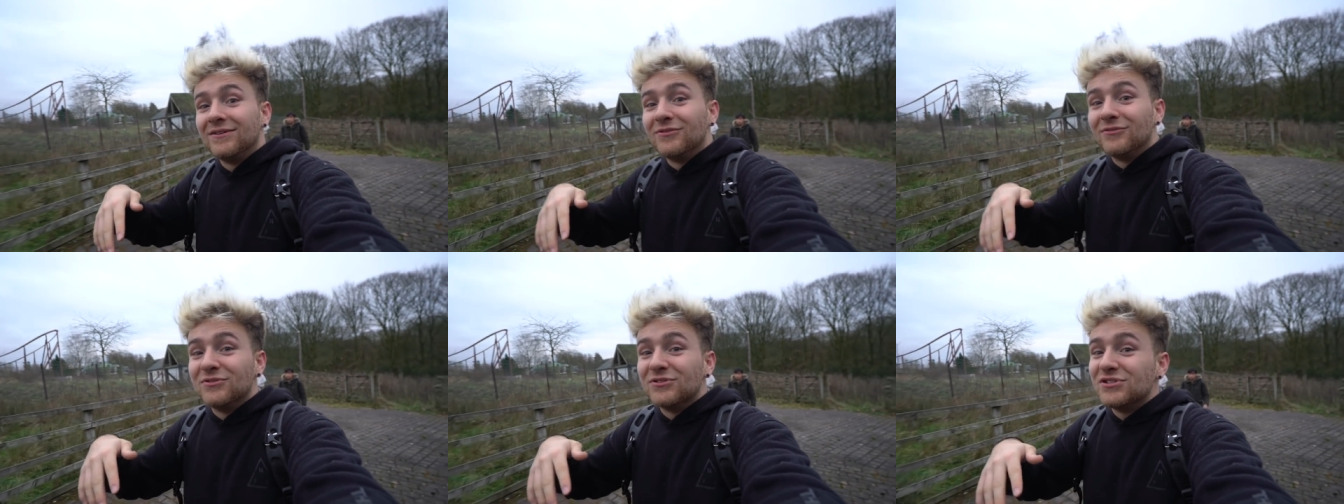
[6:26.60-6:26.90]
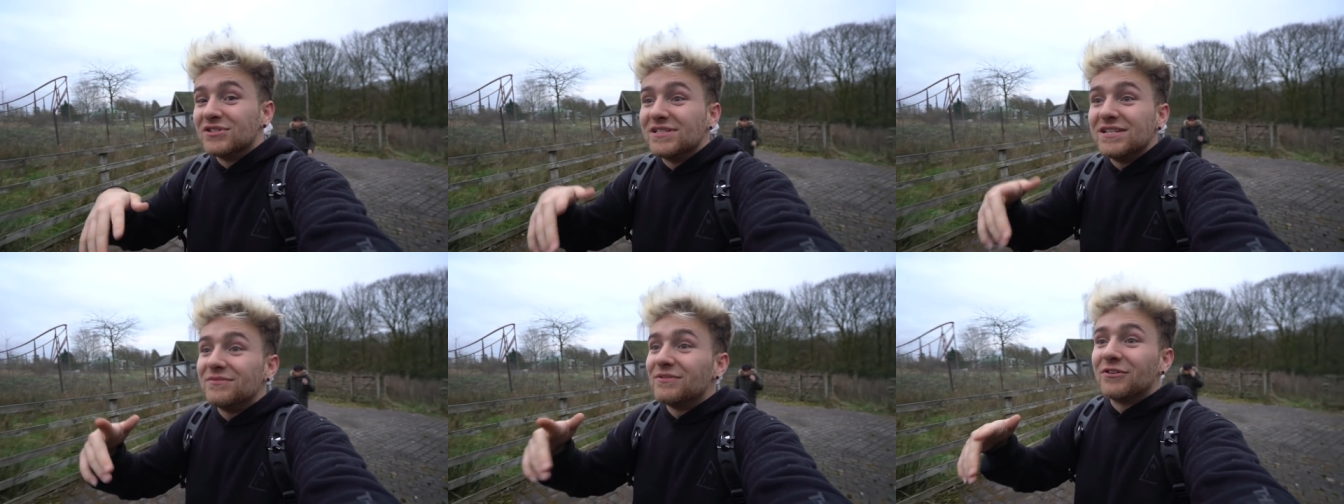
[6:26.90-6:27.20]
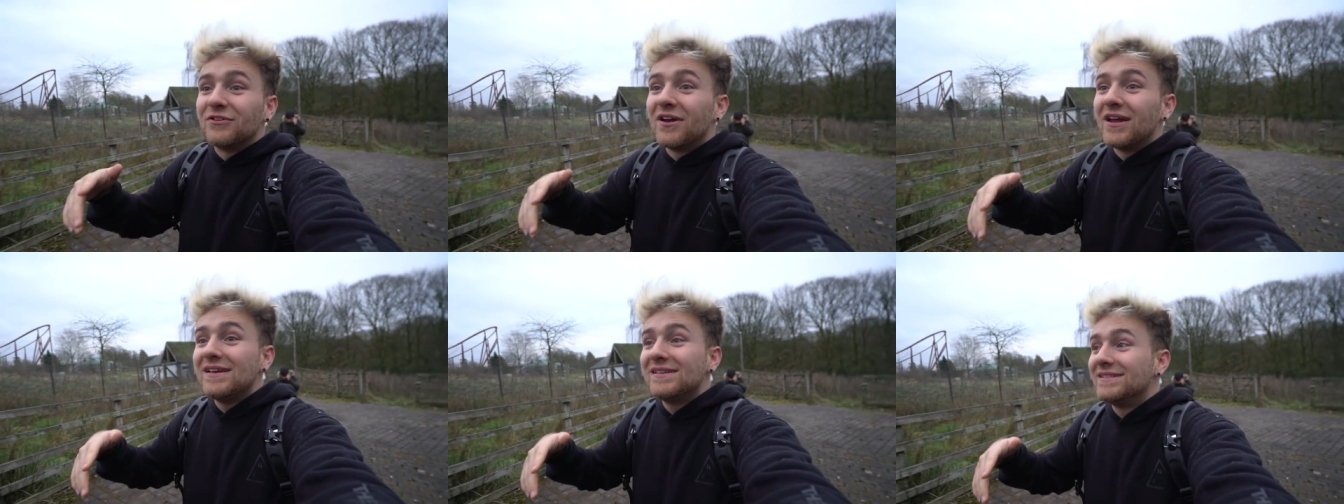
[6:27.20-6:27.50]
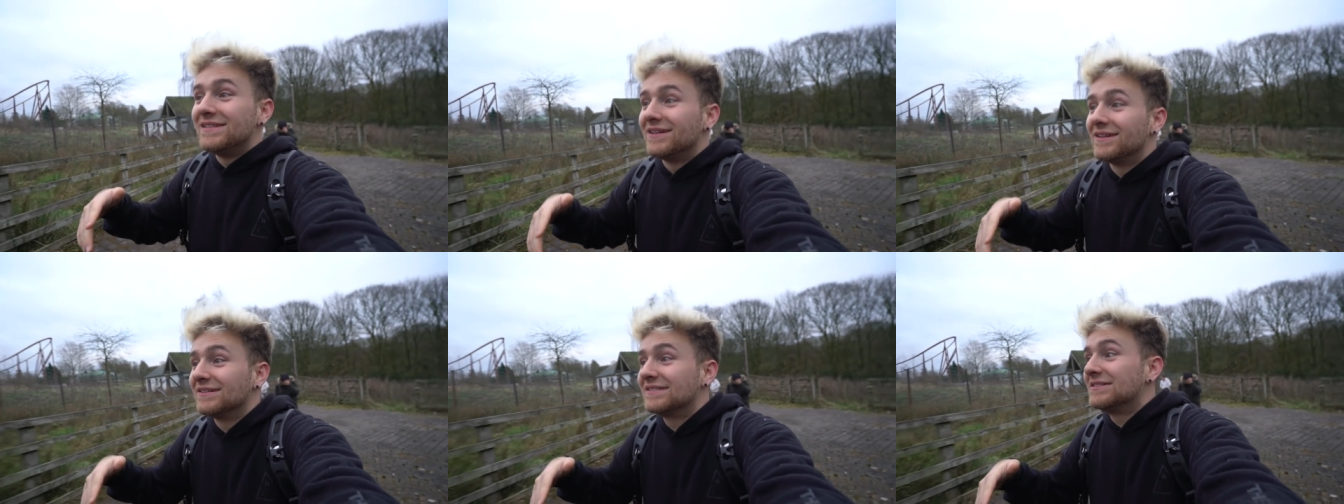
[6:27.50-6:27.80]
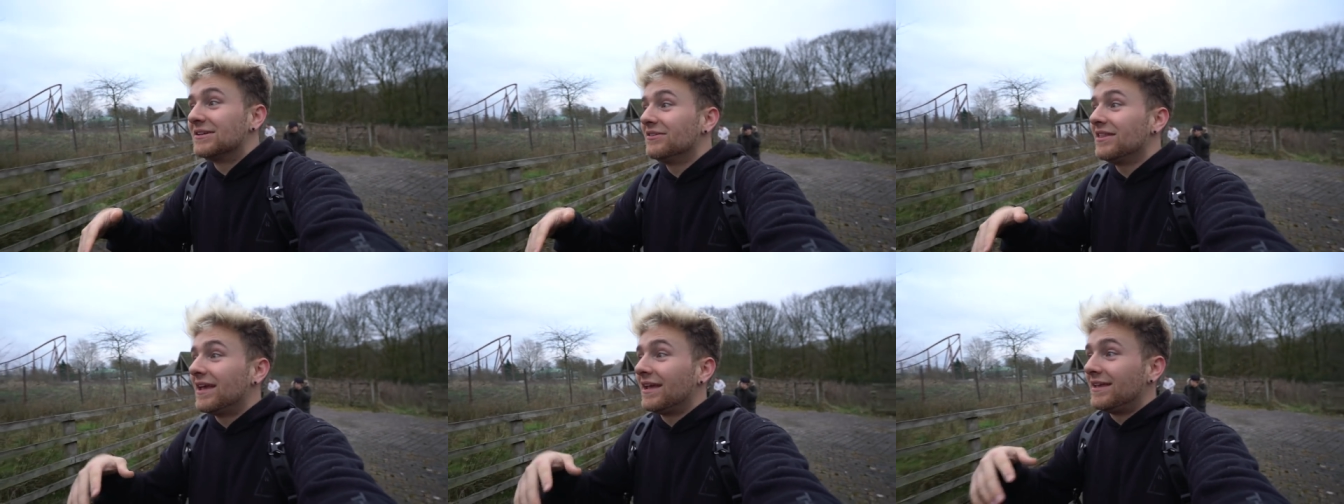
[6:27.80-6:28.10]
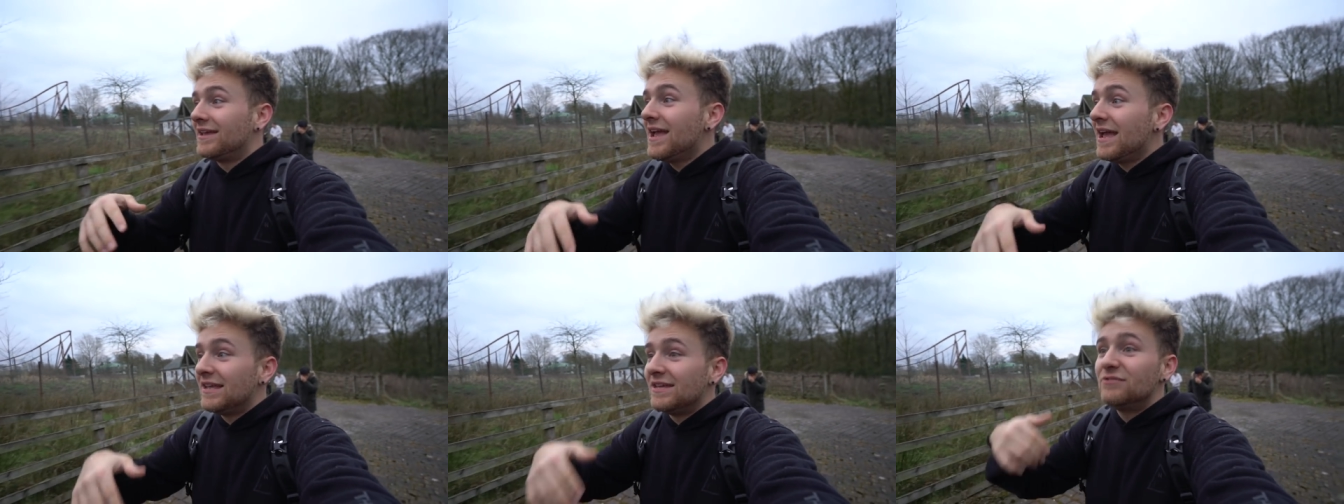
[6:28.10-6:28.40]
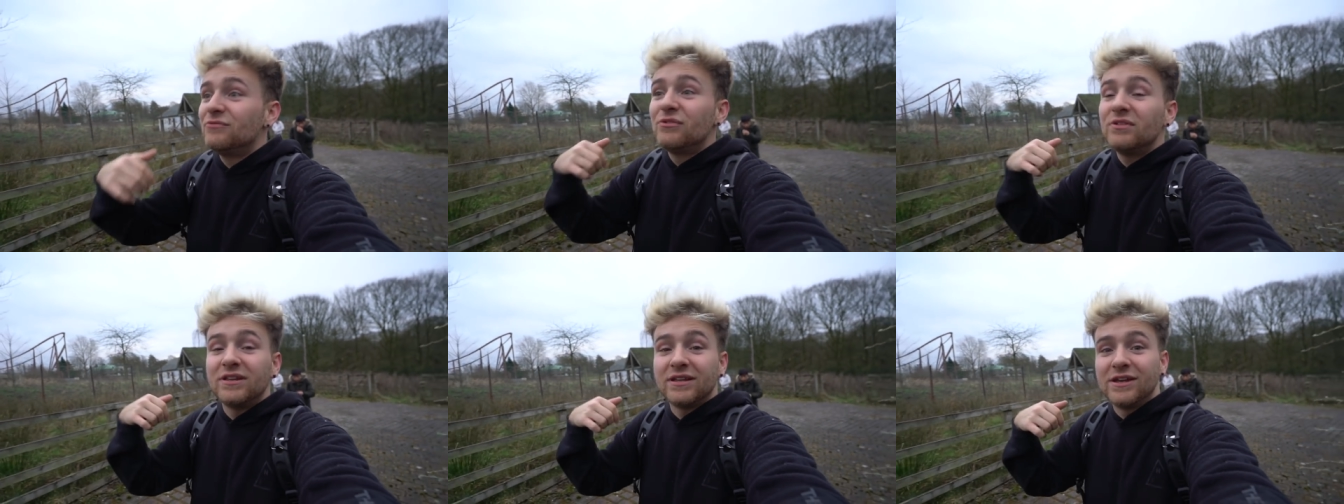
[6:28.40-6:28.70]
which is even crazier. So like, yeah, he
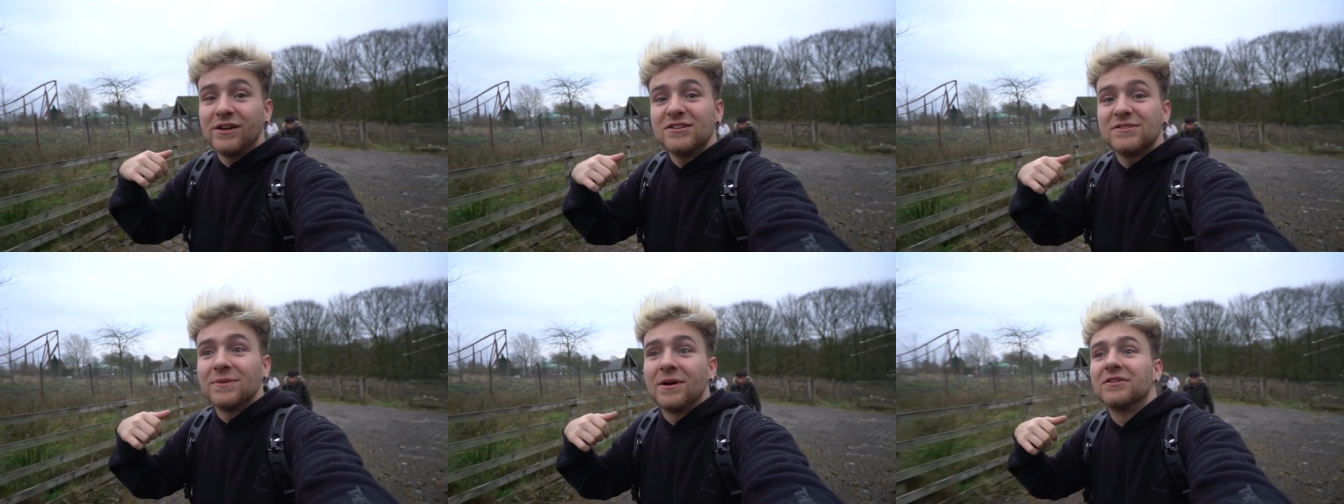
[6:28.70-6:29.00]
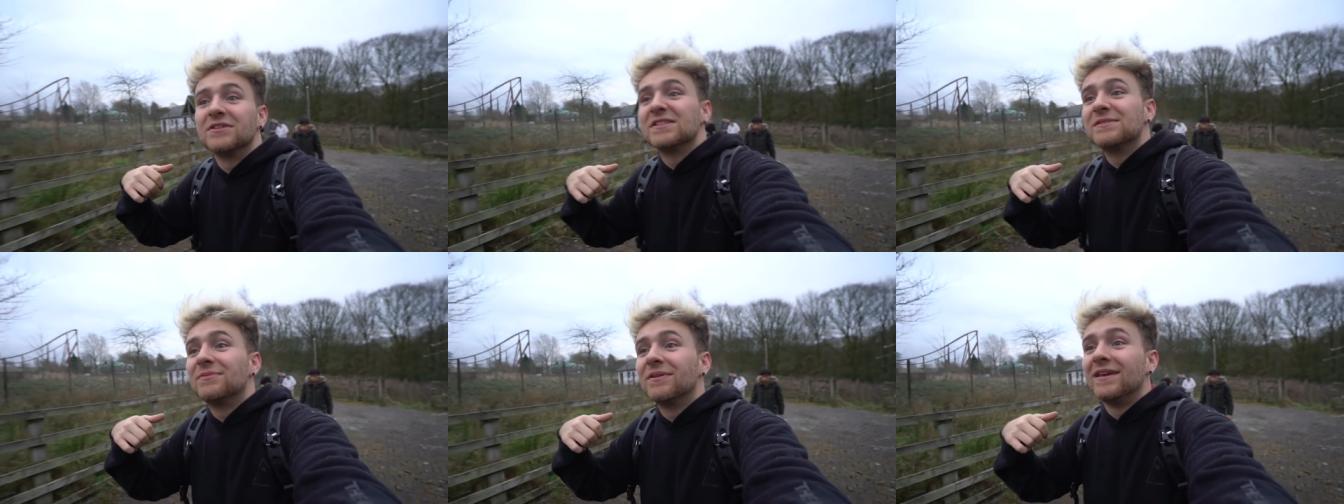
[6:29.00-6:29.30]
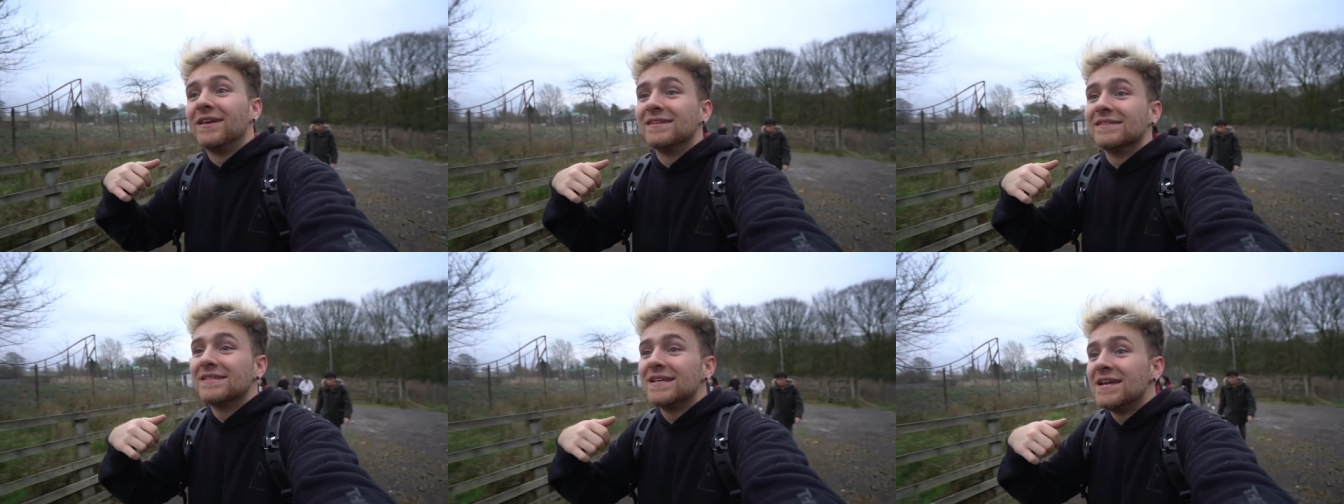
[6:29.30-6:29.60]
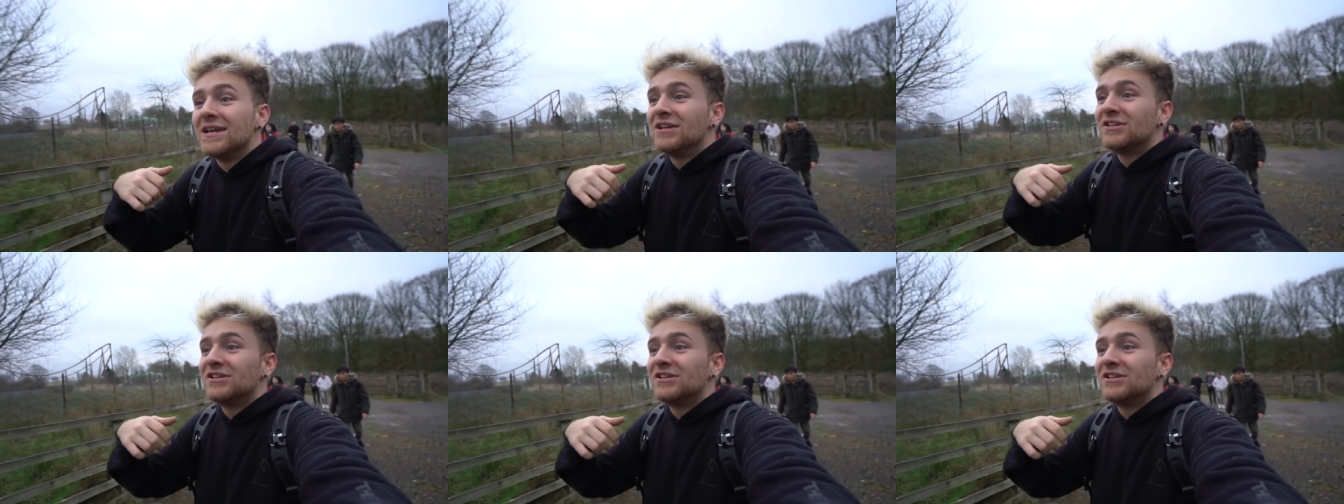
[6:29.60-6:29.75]
really cares about this place.